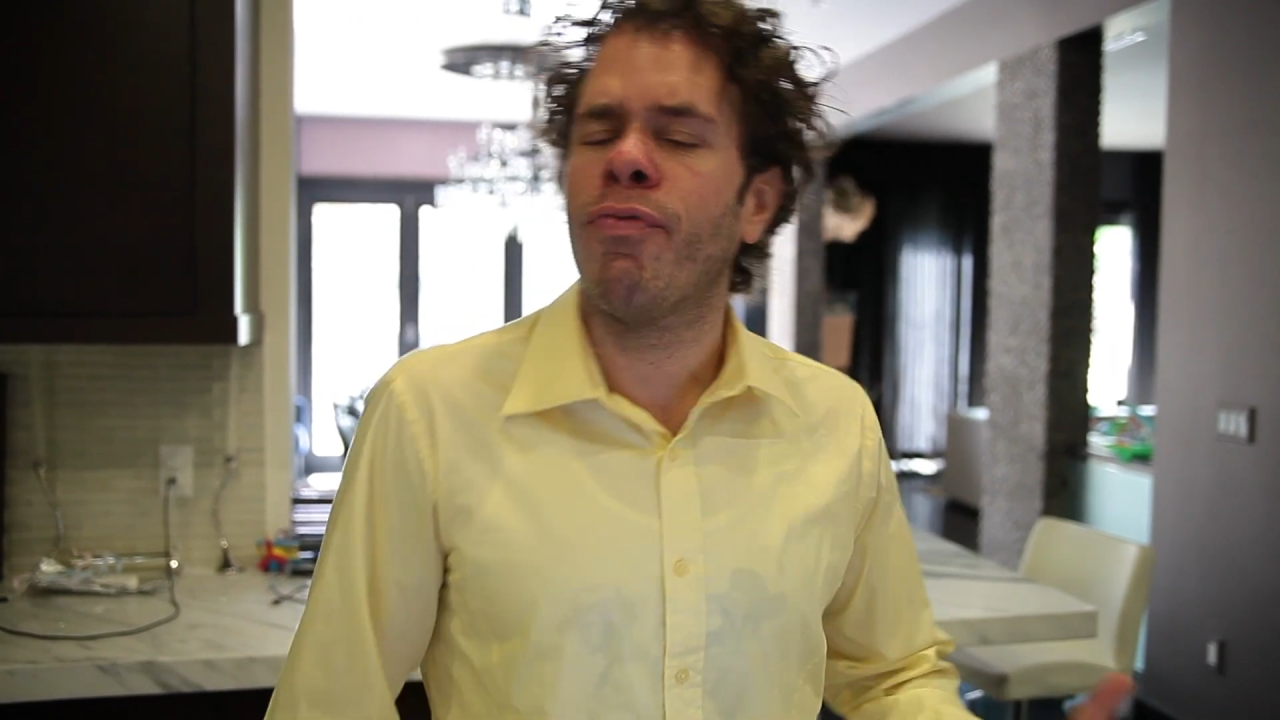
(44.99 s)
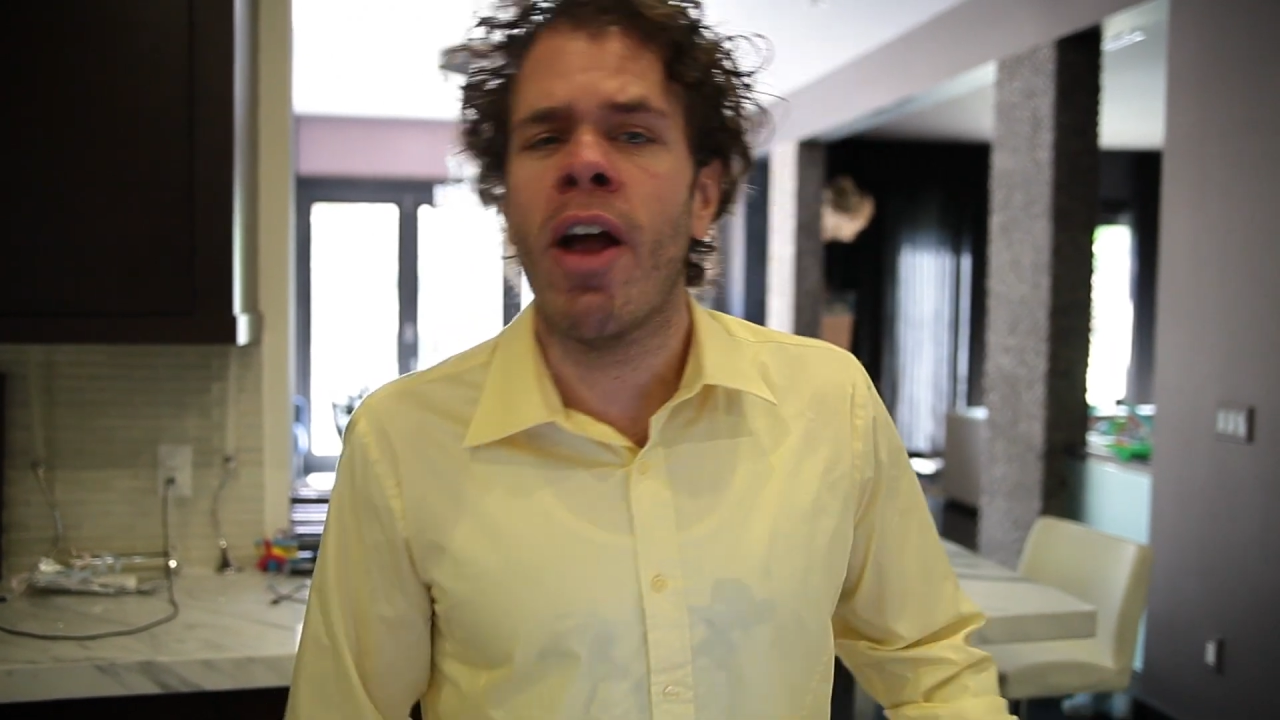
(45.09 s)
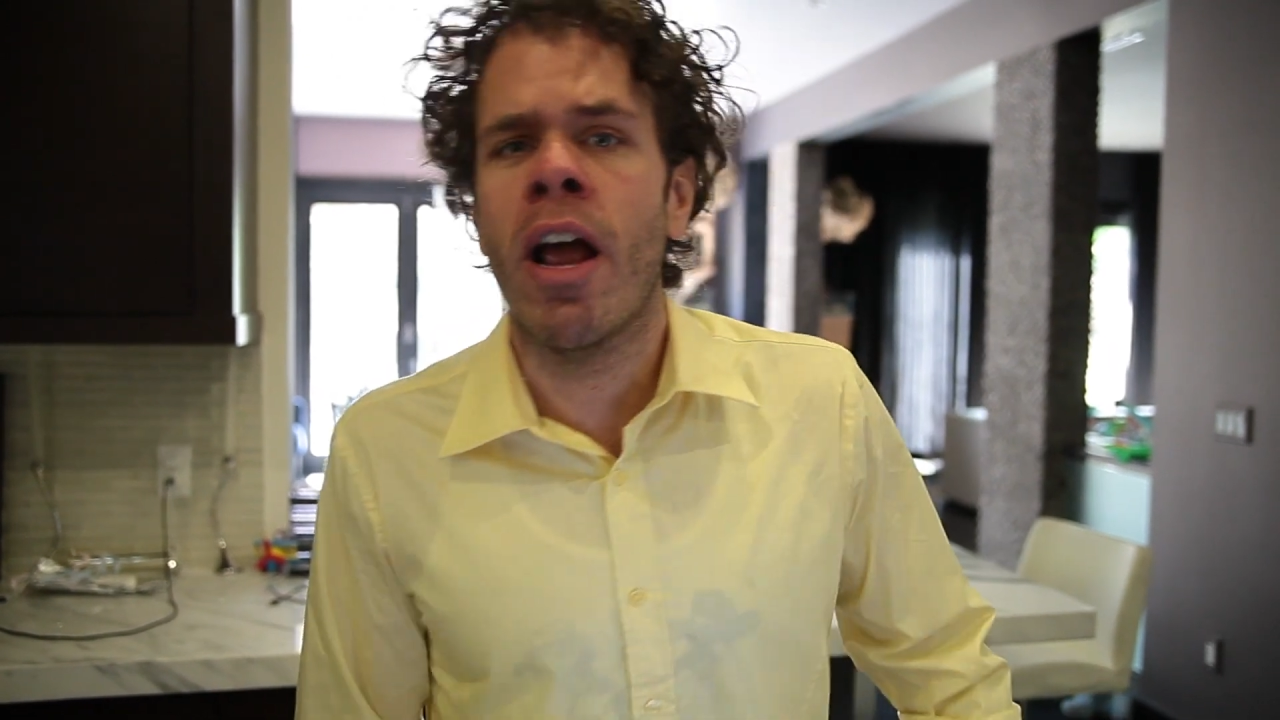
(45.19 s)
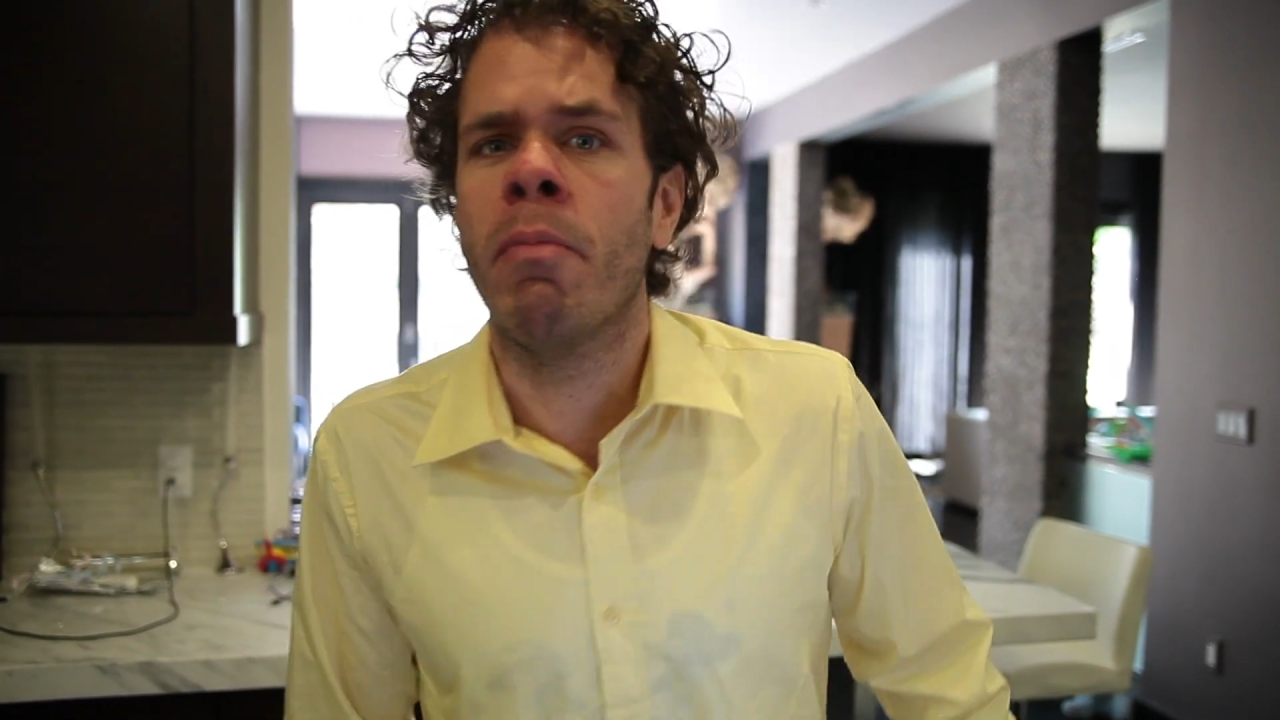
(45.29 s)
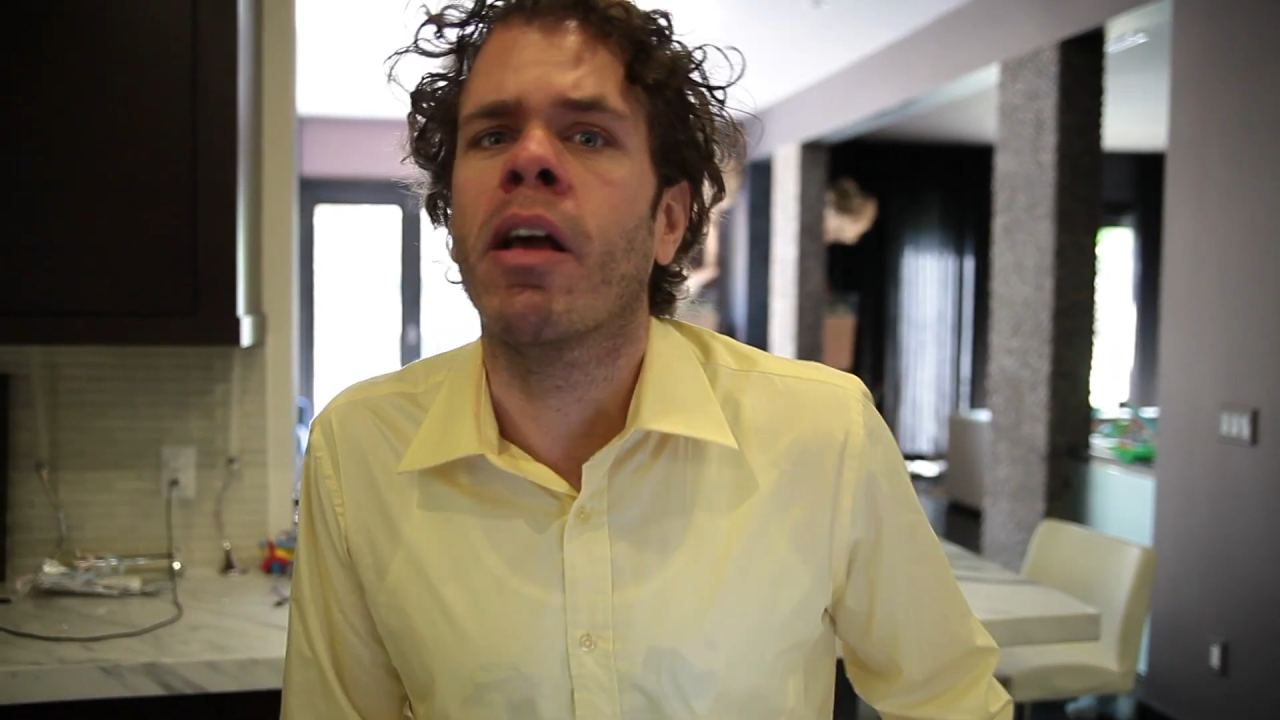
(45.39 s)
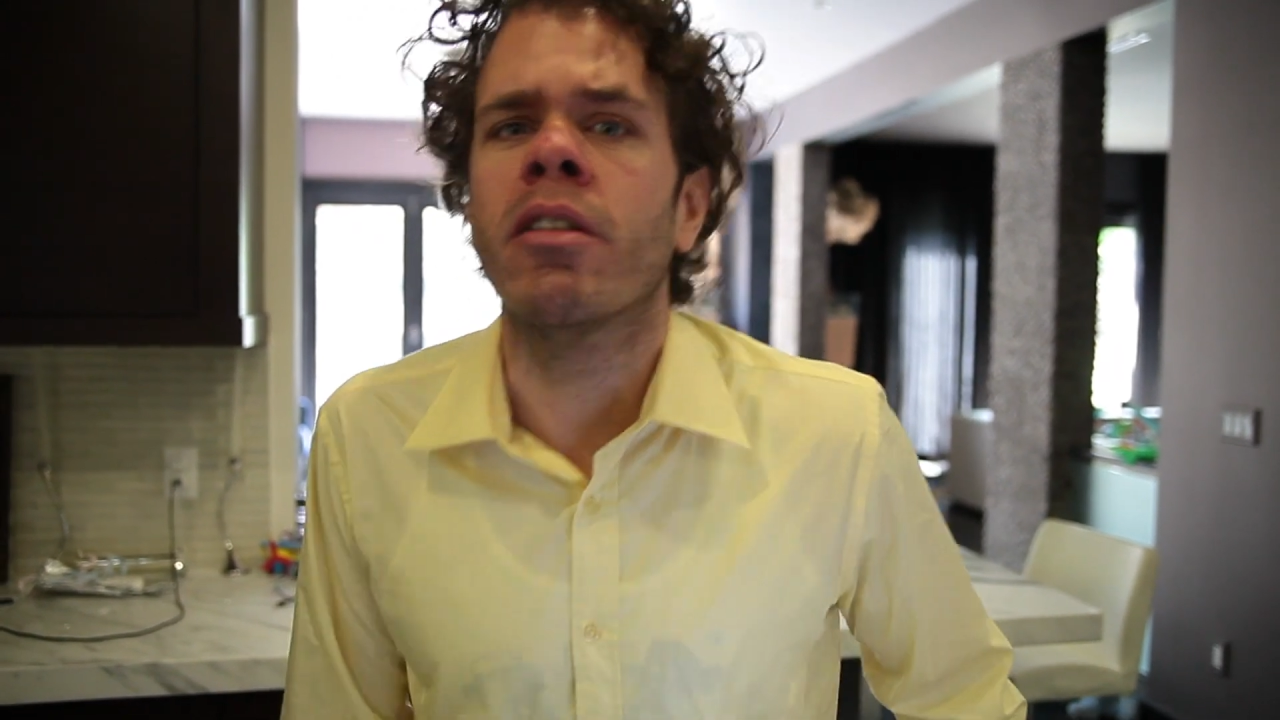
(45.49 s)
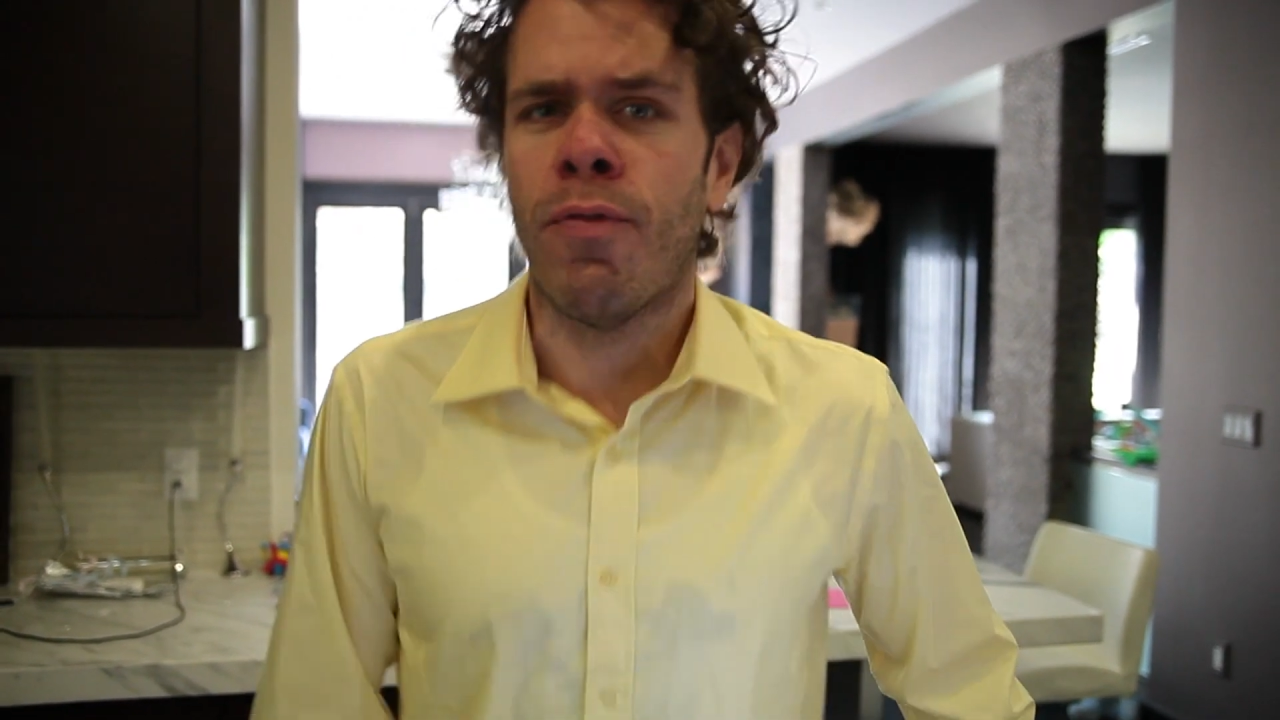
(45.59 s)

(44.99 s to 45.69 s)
friend because